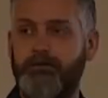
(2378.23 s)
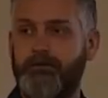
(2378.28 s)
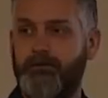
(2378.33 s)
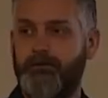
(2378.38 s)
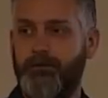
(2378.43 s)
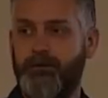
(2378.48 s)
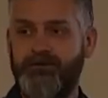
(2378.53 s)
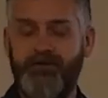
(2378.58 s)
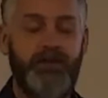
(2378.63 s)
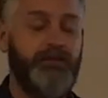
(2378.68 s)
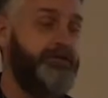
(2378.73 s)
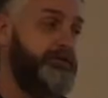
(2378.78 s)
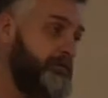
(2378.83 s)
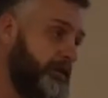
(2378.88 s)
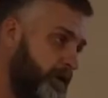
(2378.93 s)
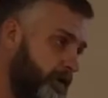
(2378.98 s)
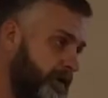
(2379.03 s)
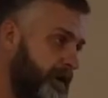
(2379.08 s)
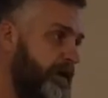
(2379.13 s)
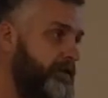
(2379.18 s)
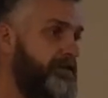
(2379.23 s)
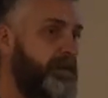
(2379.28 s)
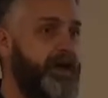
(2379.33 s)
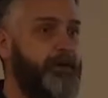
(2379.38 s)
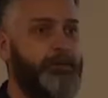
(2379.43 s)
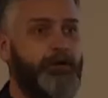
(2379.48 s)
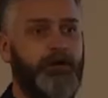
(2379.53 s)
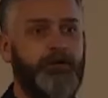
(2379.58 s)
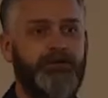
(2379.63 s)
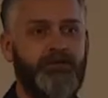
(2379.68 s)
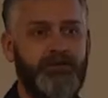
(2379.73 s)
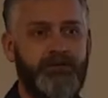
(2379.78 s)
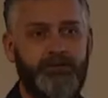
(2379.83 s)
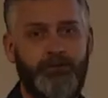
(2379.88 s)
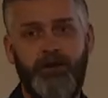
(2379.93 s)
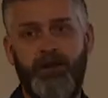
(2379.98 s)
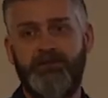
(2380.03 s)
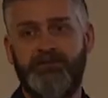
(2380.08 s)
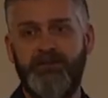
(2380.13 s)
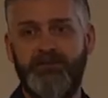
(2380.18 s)
We say, okay, that person
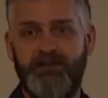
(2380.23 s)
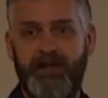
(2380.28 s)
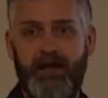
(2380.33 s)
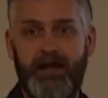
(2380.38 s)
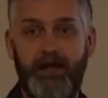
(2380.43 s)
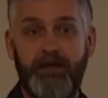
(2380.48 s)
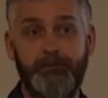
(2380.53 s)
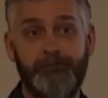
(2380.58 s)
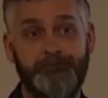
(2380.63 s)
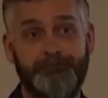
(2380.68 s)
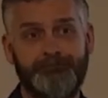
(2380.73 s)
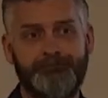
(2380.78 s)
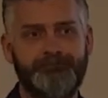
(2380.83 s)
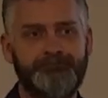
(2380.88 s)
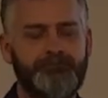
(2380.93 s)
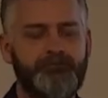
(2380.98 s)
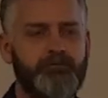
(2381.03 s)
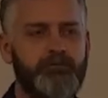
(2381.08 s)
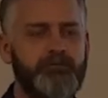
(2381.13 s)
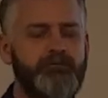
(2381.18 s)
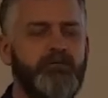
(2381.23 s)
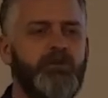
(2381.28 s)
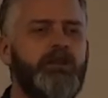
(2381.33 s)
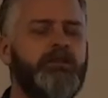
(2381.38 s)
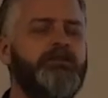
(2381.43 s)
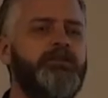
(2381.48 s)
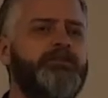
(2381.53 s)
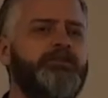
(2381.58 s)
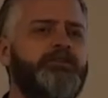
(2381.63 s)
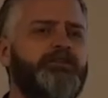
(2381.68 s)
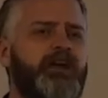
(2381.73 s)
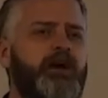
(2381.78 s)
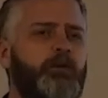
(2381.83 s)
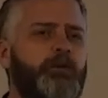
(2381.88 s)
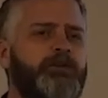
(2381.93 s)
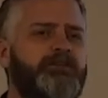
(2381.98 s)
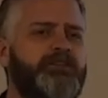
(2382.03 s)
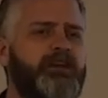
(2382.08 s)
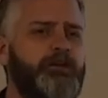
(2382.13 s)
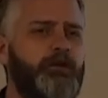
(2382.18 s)
breaks the tie. This is how
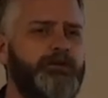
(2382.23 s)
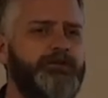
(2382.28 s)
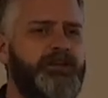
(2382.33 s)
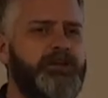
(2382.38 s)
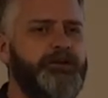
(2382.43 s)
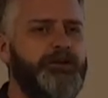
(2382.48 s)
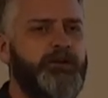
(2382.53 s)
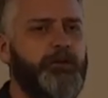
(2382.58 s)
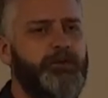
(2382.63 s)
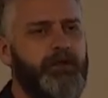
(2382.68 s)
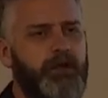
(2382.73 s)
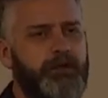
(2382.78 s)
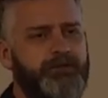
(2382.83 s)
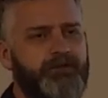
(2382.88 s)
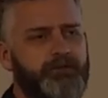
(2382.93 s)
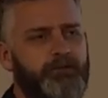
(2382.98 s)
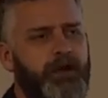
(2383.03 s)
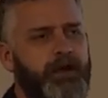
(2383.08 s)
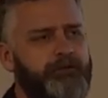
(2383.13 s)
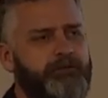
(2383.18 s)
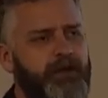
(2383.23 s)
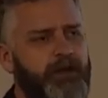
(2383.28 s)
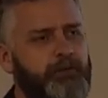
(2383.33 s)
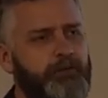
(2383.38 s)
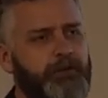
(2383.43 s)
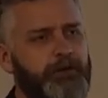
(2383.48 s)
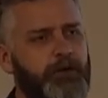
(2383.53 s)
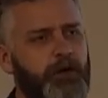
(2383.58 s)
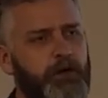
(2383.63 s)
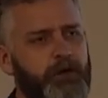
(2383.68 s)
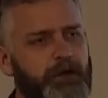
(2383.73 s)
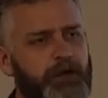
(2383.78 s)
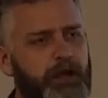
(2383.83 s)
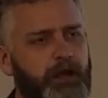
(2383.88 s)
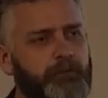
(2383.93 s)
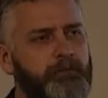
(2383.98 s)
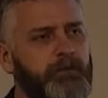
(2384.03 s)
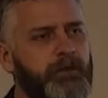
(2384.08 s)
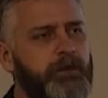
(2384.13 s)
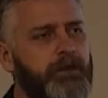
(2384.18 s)
we settled dinner debates in my family growing
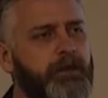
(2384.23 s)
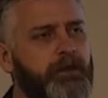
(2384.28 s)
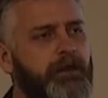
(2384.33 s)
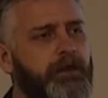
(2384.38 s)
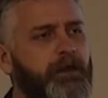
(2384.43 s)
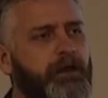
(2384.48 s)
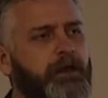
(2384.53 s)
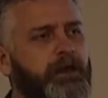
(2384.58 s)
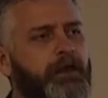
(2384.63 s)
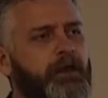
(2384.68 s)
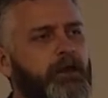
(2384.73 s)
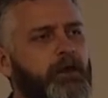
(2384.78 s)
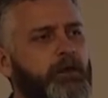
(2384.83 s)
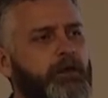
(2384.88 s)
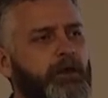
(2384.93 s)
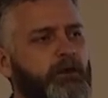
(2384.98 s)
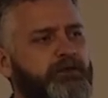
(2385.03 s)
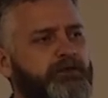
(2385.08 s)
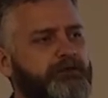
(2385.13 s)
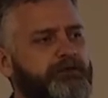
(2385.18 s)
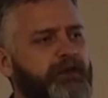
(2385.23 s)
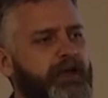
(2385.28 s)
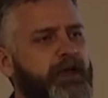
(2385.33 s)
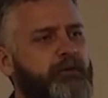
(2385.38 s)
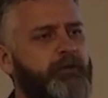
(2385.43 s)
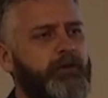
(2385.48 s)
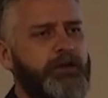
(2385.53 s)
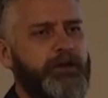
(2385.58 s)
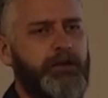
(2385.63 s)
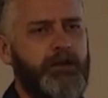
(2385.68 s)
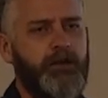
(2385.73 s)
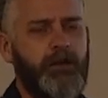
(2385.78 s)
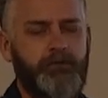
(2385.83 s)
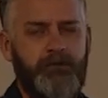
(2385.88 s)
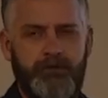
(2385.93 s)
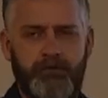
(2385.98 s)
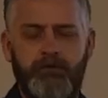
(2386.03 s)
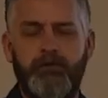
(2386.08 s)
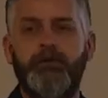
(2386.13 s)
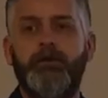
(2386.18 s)
up. There was a family,
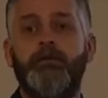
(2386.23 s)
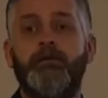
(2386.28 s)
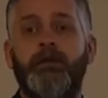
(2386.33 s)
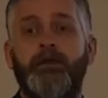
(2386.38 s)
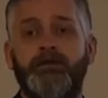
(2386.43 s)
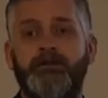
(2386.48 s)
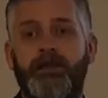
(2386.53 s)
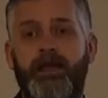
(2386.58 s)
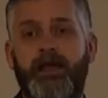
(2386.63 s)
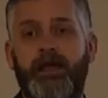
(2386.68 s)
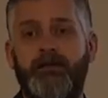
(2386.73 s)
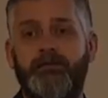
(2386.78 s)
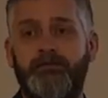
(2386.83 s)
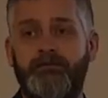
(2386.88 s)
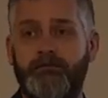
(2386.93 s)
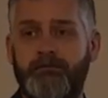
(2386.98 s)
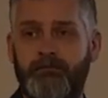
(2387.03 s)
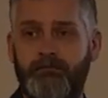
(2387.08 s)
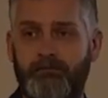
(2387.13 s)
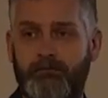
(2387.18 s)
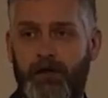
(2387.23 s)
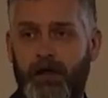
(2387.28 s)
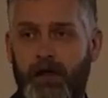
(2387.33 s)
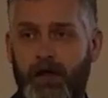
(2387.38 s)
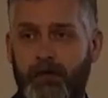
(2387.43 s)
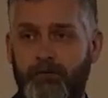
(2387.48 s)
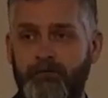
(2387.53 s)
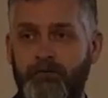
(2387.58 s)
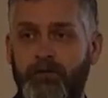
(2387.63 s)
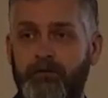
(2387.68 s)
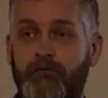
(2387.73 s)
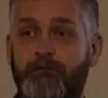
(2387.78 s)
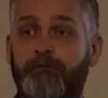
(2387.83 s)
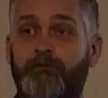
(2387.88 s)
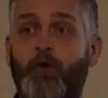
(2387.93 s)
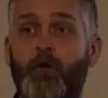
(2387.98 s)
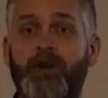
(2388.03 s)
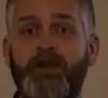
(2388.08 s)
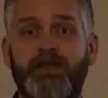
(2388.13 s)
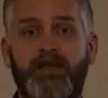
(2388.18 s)
dad, mom,
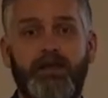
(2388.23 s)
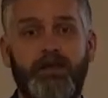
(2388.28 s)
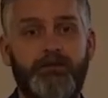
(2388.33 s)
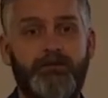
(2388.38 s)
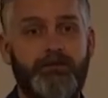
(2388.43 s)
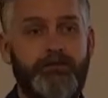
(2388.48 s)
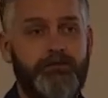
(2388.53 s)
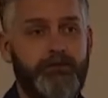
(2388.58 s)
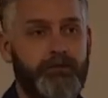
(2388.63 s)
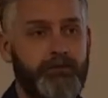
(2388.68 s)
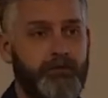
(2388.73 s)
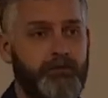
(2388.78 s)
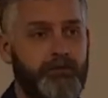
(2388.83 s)
4 kids.